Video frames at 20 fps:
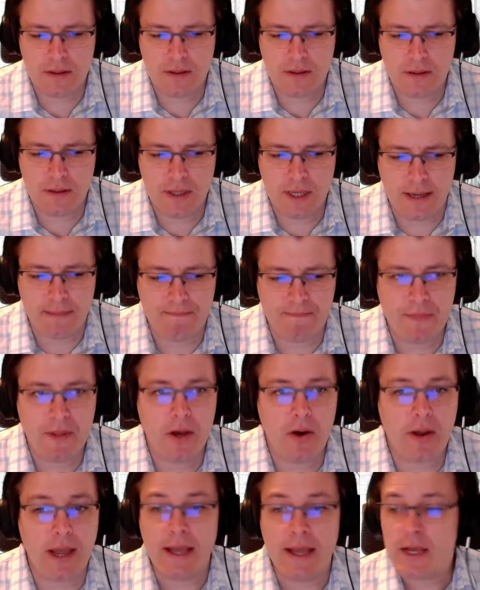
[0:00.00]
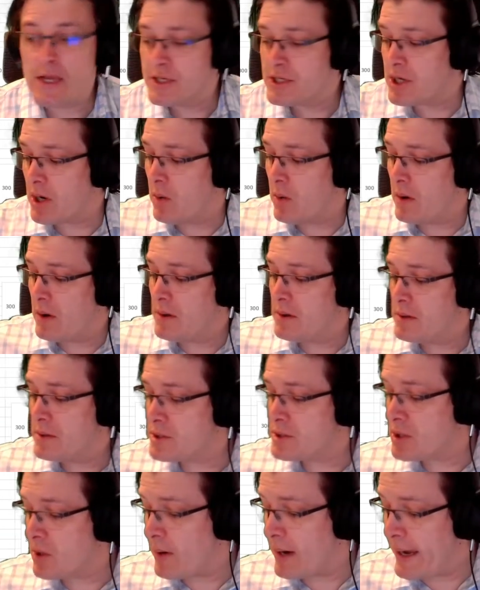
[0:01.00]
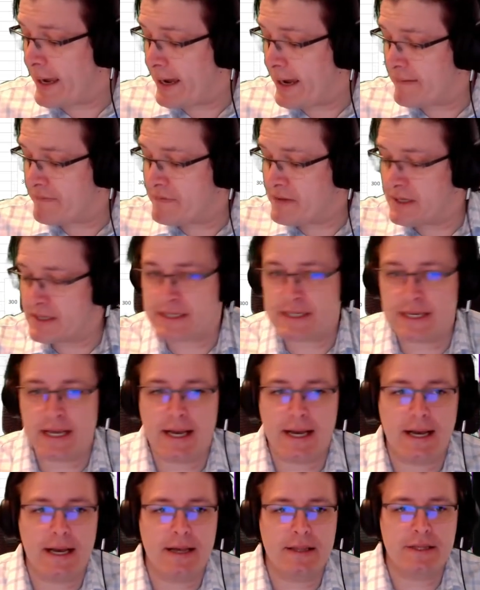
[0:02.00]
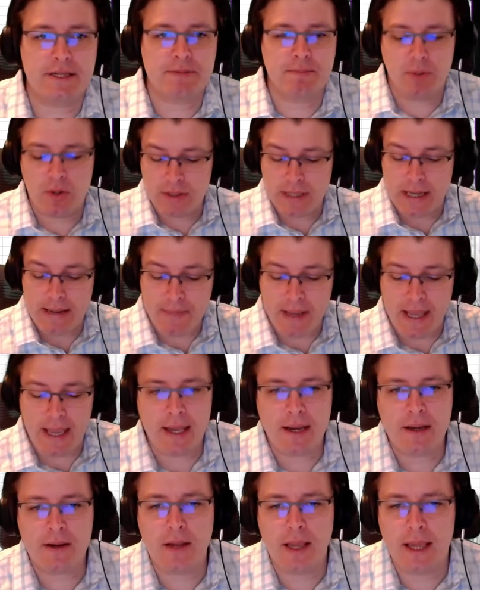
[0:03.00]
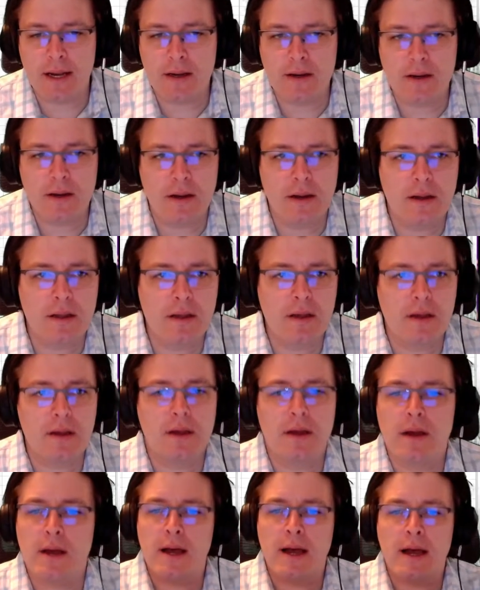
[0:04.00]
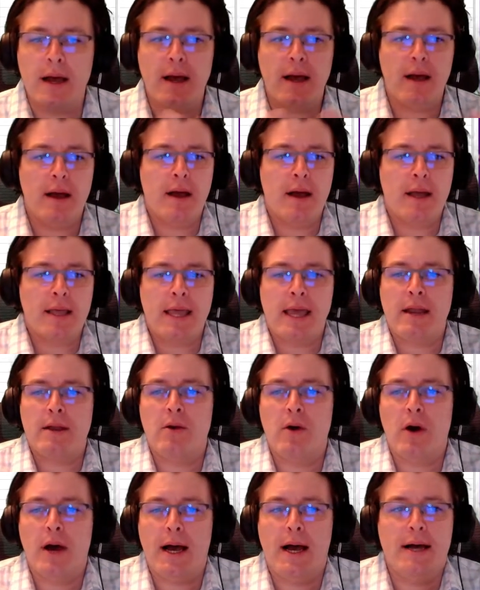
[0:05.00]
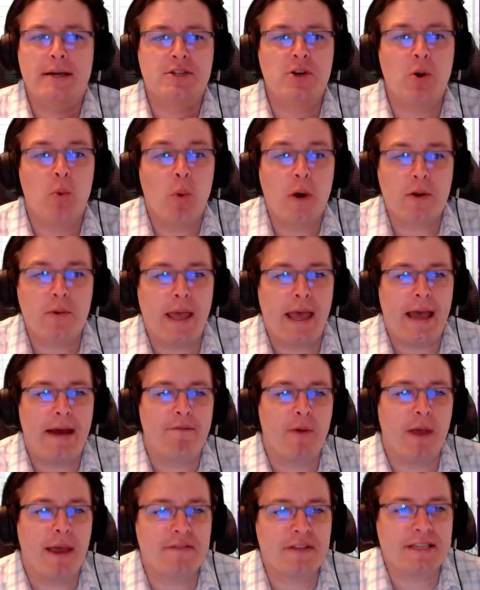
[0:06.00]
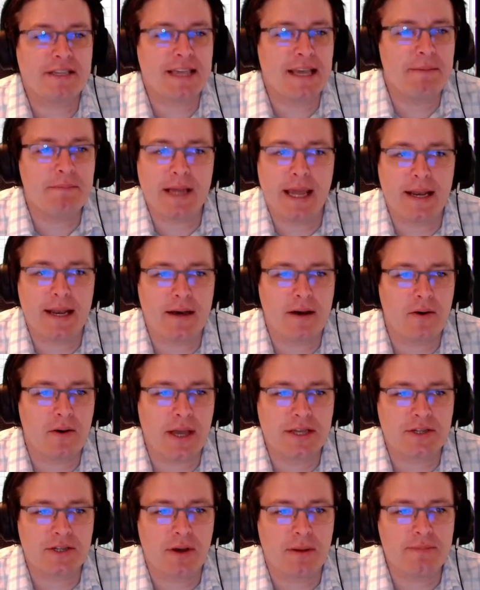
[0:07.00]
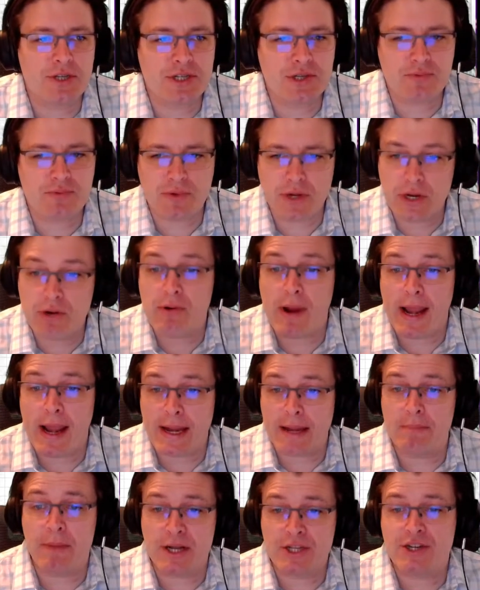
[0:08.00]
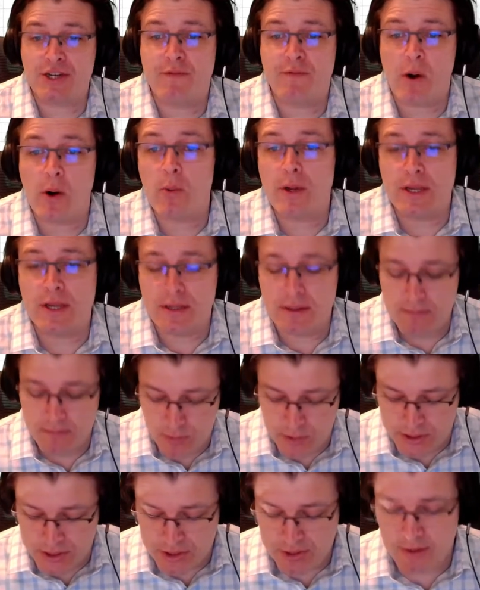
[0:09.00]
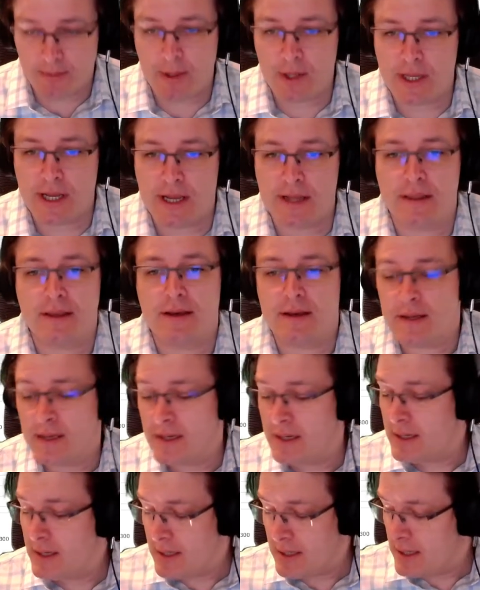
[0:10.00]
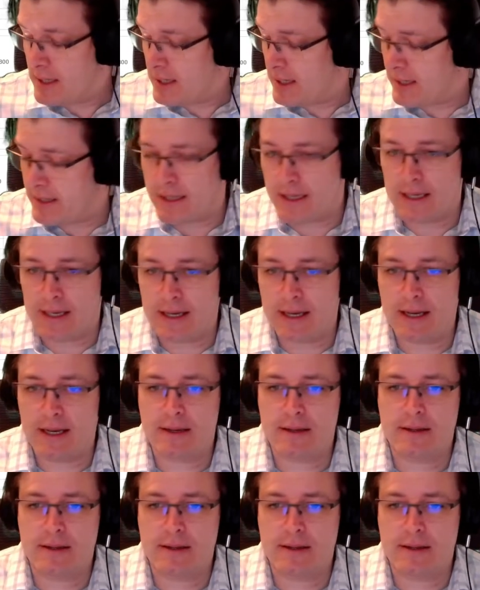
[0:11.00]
Yeah. Okay. So I have this this pulled up, and again, so what do we have? We have the same data. Okay, so I'm just recreating much of what we scribbled on the